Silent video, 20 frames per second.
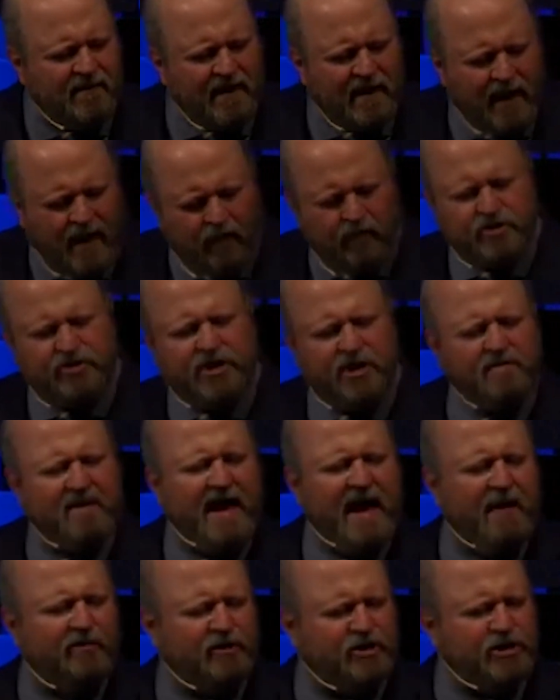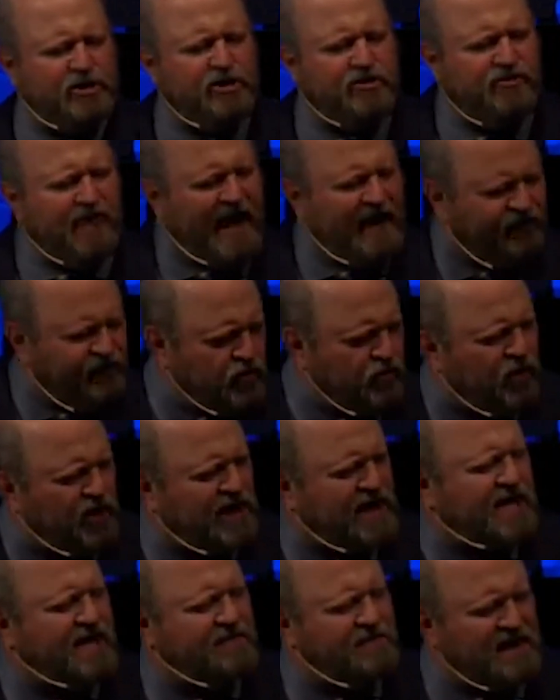I want you to be able to do that. If you want to
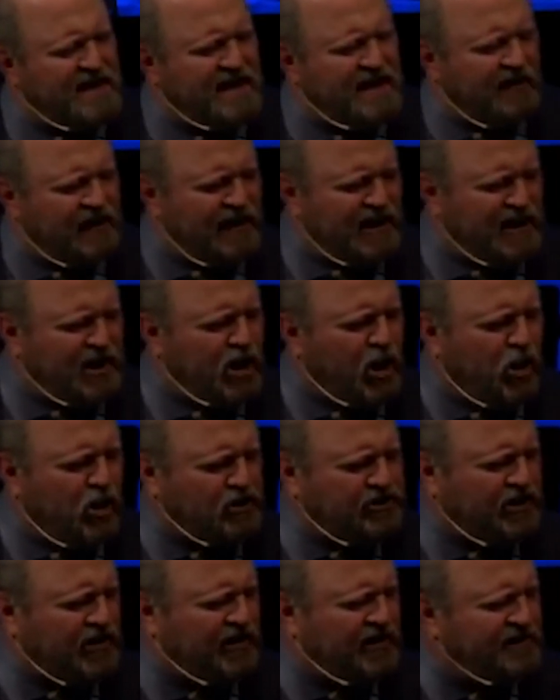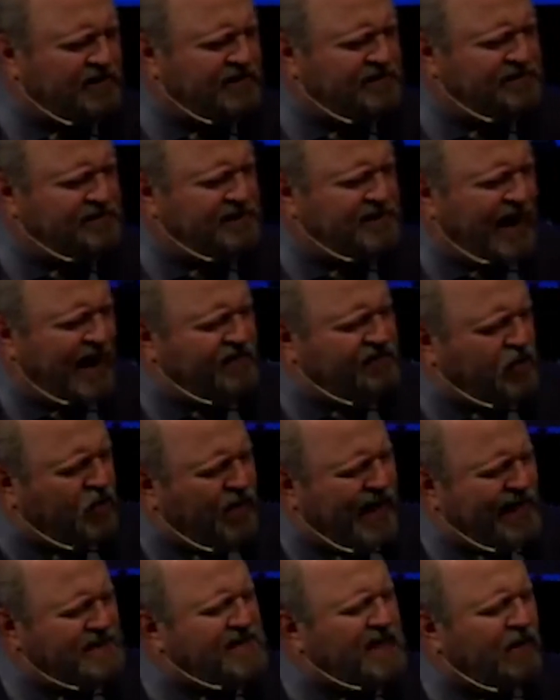come and kneel at an altar, I have no
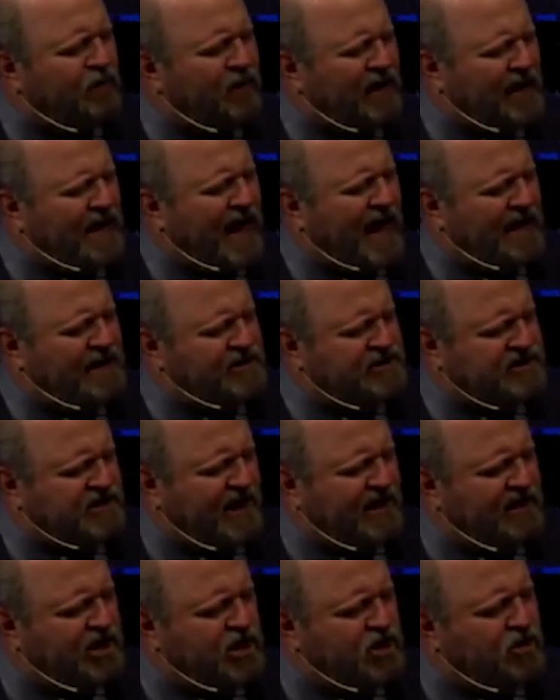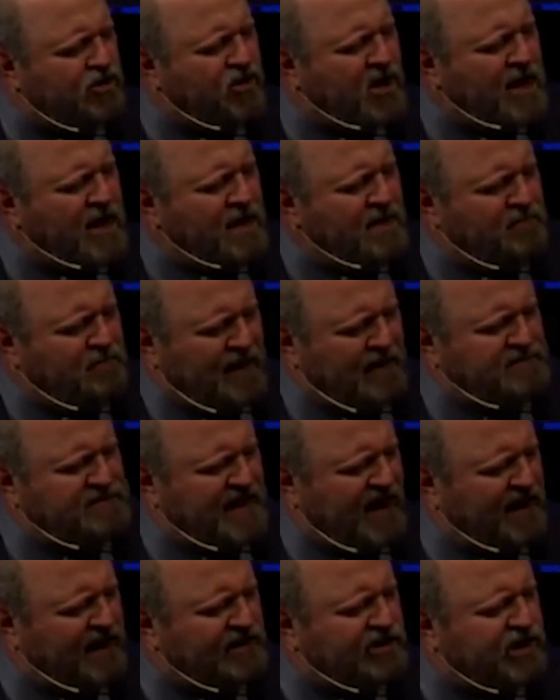idea what God is saying to you, but I'm
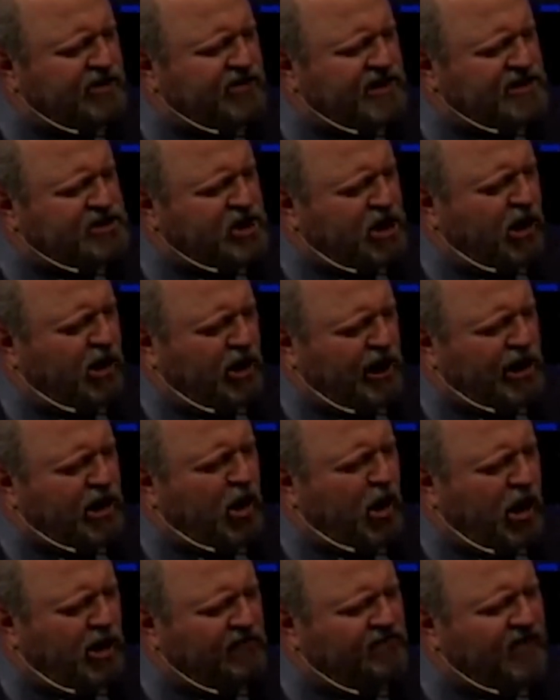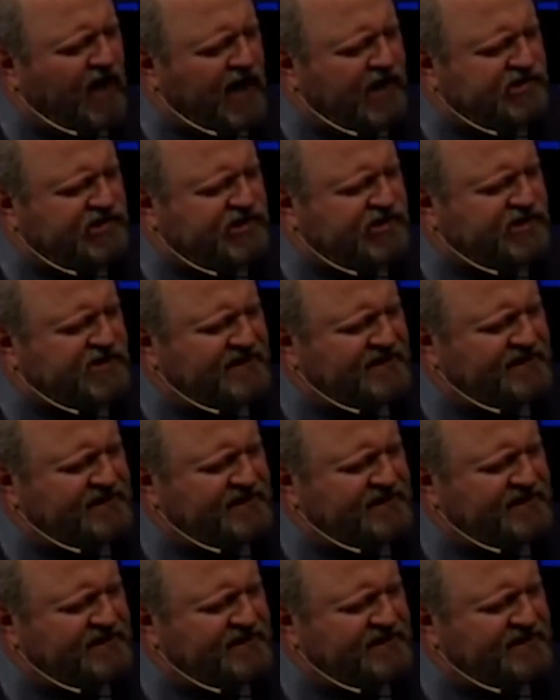telling you, He's calling all of us